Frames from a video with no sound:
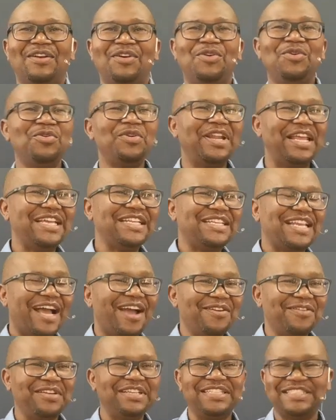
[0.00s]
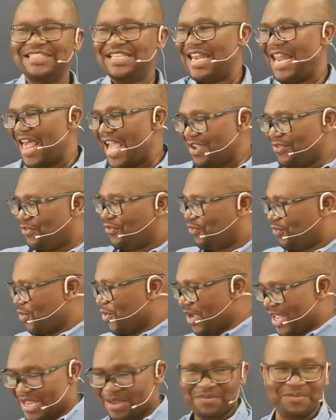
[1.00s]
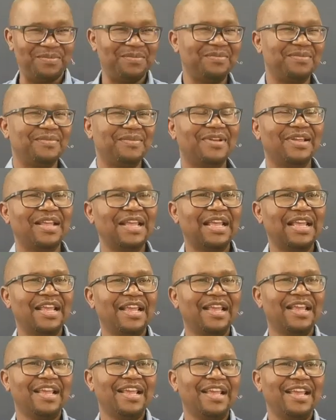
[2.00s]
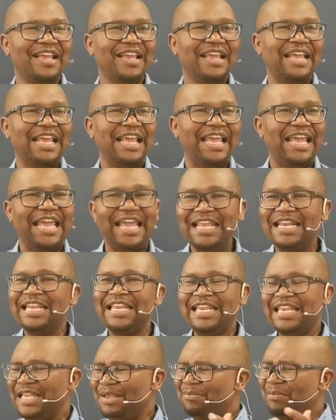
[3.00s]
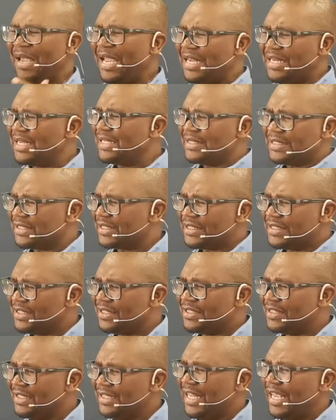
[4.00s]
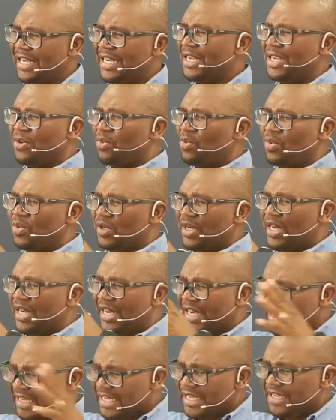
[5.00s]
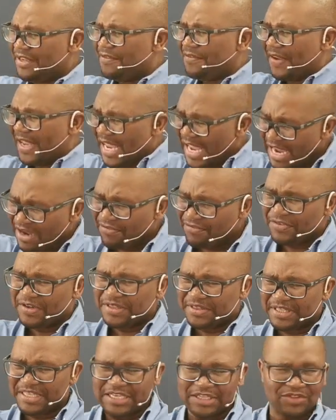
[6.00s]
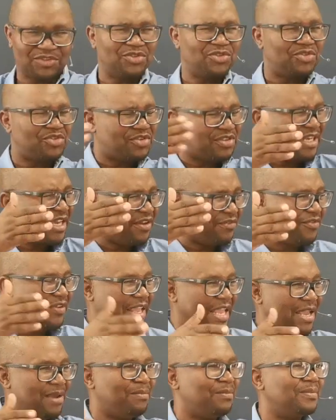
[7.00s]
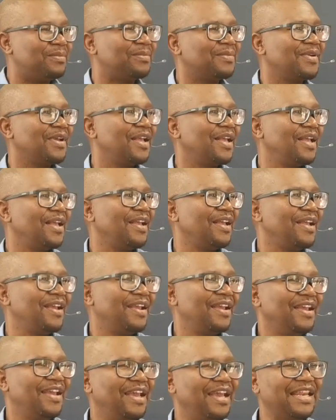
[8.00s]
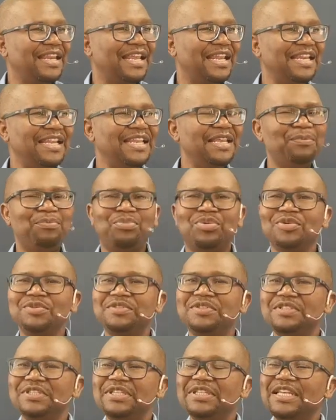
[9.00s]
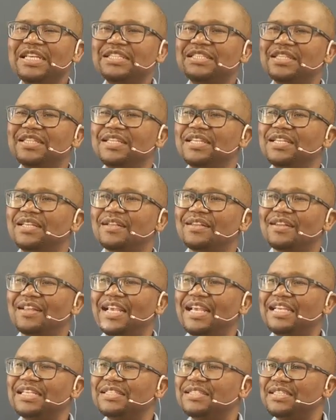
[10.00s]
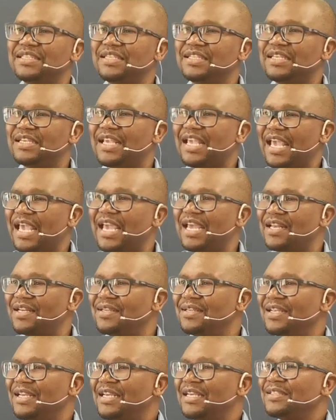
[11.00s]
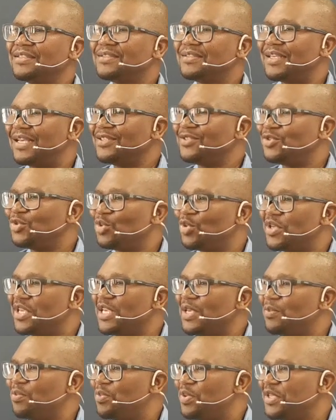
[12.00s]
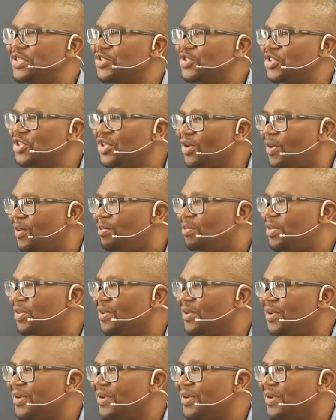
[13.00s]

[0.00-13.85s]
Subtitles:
who laid down his life for him, and he made a decision that he would leave everything to serve him. And then he puts in as little as he can just to keep his job.